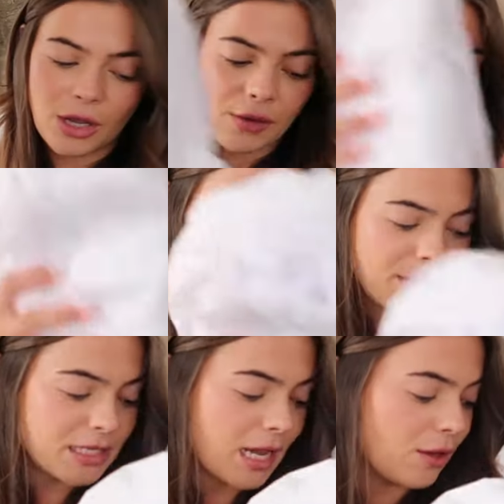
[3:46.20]
Okay, let
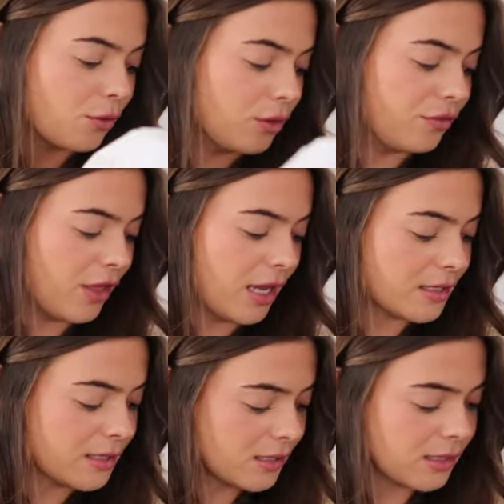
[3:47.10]
me take all of
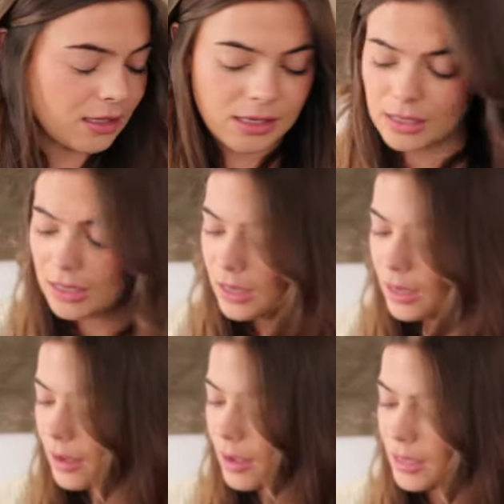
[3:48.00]
this
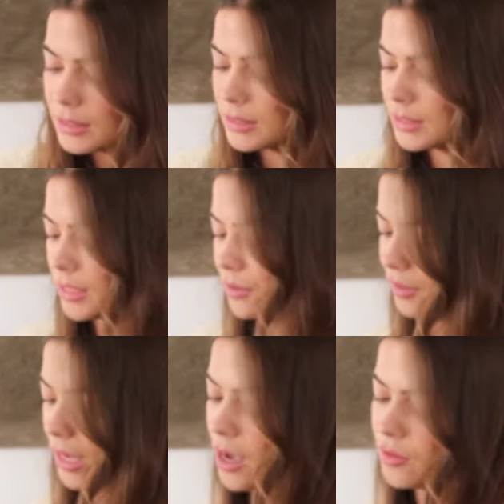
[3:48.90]

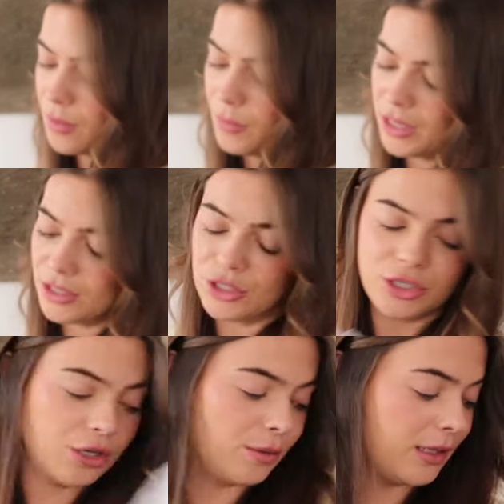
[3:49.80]
stuffing out and we can
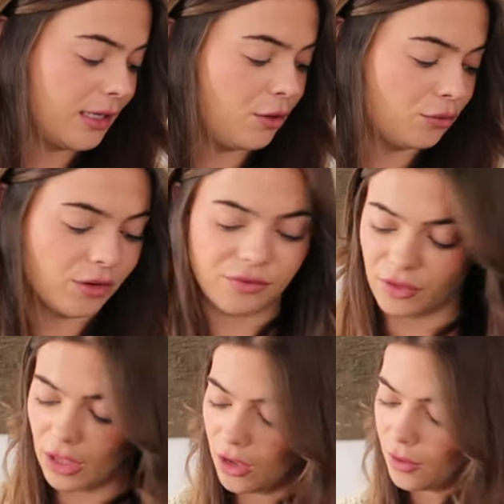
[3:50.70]
do a little
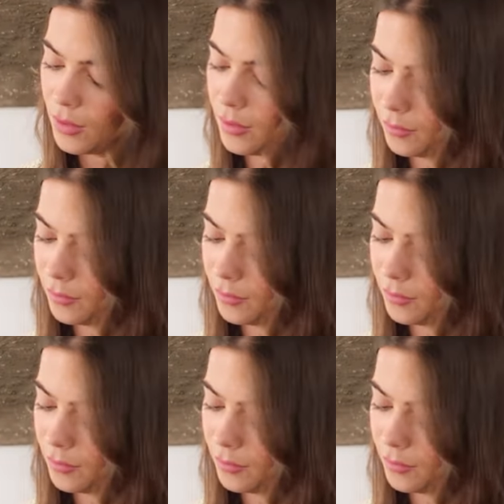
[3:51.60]
review.